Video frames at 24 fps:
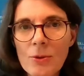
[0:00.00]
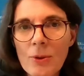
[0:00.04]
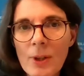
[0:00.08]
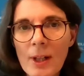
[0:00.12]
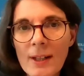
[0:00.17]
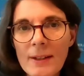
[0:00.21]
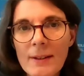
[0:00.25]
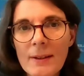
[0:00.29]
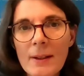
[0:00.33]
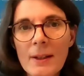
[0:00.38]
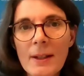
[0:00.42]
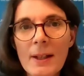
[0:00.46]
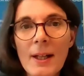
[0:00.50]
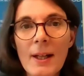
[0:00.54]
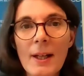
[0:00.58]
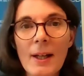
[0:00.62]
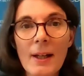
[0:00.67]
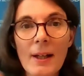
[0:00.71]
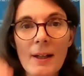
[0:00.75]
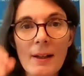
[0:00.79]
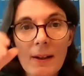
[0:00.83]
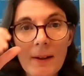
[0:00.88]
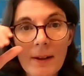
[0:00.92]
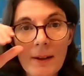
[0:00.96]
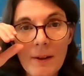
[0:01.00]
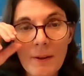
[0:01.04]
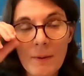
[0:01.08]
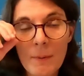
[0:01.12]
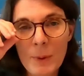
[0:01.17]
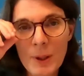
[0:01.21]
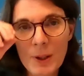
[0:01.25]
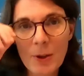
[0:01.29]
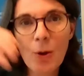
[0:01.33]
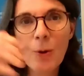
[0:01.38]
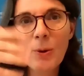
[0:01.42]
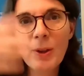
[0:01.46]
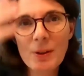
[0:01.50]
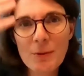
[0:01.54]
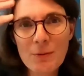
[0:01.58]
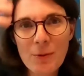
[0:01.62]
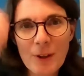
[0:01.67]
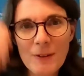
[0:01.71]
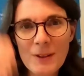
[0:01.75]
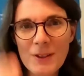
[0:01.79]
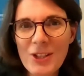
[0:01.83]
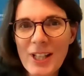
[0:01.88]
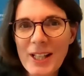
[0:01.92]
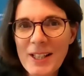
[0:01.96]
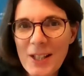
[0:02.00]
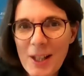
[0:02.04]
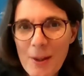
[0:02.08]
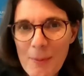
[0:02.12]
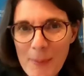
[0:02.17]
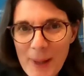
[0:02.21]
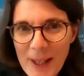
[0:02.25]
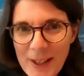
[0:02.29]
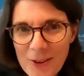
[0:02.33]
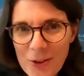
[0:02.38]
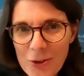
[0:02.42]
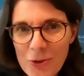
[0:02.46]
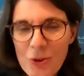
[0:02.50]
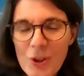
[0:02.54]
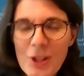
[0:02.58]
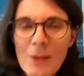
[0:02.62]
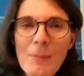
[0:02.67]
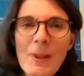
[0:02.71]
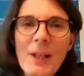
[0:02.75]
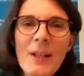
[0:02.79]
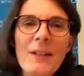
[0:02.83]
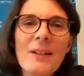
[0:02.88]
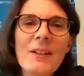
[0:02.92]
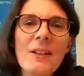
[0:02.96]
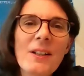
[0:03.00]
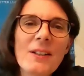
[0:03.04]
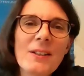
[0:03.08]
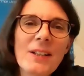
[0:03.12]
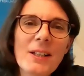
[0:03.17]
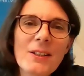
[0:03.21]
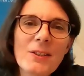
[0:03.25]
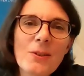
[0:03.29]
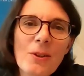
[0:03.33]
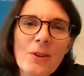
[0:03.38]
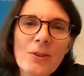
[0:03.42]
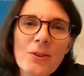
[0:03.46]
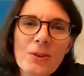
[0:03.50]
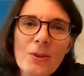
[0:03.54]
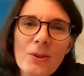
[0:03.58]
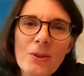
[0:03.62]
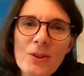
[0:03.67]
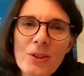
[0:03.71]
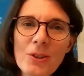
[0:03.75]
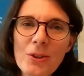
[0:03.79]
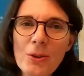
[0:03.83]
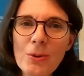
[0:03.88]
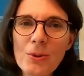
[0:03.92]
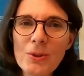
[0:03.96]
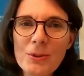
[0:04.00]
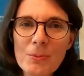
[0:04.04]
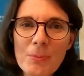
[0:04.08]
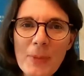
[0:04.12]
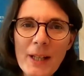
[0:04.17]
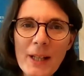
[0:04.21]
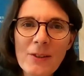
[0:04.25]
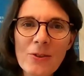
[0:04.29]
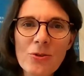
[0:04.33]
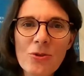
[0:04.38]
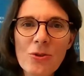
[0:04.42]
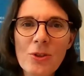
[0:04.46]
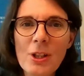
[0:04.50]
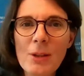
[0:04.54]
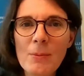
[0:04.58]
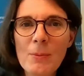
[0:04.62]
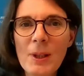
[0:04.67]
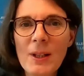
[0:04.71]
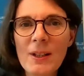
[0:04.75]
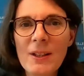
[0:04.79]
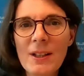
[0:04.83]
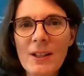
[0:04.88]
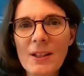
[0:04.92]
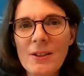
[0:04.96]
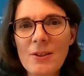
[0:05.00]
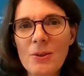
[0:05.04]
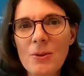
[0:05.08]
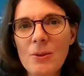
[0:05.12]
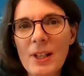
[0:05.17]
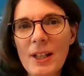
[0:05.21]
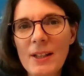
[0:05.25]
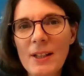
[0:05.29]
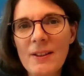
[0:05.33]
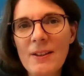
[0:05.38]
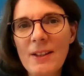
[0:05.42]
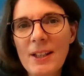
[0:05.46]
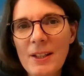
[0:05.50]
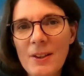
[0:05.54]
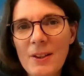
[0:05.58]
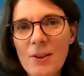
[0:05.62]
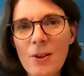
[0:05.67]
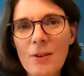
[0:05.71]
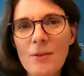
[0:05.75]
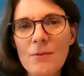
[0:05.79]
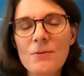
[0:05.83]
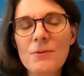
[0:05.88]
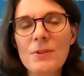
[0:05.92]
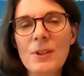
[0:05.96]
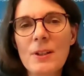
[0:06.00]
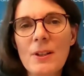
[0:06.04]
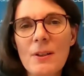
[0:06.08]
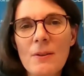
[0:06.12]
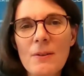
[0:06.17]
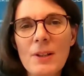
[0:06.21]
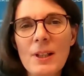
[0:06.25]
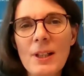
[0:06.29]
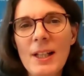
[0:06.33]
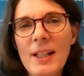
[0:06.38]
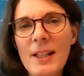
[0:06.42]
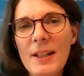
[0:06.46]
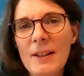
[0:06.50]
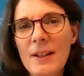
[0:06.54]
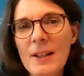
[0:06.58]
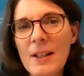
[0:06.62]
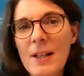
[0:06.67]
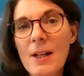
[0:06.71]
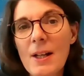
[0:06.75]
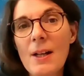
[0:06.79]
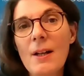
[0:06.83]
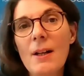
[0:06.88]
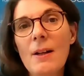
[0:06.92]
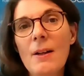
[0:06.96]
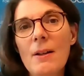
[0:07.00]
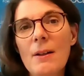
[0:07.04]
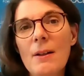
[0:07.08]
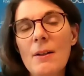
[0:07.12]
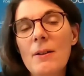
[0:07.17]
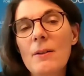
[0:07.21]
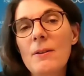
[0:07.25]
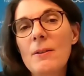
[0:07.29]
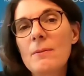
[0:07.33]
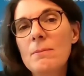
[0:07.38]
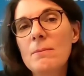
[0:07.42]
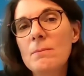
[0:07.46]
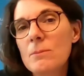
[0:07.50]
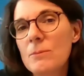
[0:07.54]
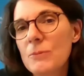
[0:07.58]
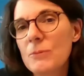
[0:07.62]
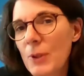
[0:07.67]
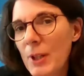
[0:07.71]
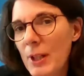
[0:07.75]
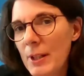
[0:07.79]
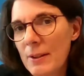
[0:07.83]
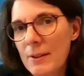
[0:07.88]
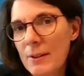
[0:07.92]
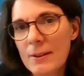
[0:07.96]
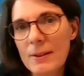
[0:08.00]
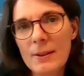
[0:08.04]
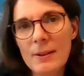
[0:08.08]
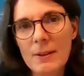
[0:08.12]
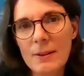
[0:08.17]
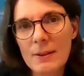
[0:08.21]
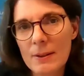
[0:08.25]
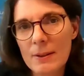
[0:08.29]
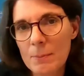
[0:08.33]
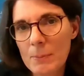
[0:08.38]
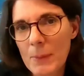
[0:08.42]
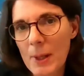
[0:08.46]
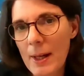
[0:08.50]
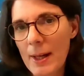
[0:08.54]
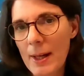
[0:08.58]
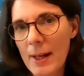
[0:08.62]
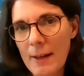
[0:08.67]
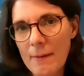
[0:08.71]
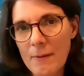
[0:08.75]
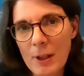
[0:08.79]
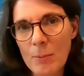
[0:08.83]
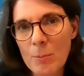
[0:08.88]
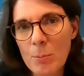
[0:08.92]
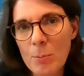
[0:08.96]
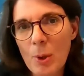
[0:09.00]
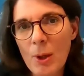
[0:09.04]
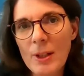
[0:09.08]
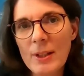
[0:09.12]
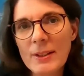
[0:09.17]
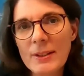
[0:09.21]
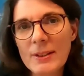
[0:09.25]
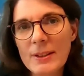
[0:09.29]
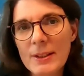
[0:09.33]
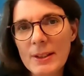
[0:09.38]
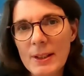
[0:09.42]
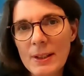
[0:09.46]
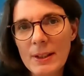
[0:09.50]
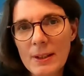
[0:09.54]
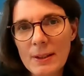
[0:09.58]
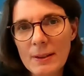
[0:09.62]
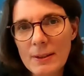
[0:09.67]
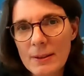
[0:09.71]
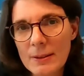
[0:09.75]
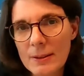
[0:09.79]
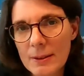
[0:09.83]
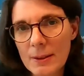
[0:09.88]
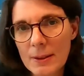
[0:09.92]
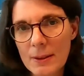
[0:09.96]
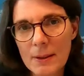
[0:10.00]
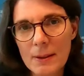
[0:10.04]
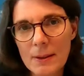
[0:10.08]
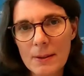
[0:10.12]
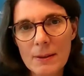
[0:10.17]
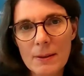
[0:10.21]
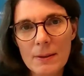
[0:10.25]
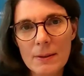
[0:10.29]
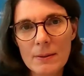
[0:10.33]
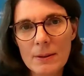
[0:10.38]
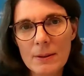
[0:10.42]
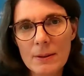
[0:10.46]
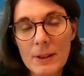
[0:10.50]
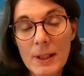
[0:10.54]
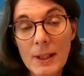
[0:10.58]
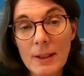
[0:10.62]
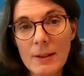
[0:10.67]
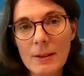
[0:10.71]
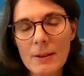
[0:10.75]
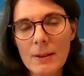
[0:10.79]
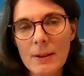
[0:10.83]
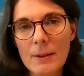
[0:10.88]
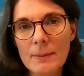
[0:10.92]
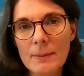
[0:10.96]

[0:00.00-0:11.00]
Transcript: rather. We know it from gender mainstreaming. There's also the youth mainstreaming that you can think of really, for instance, by having policies that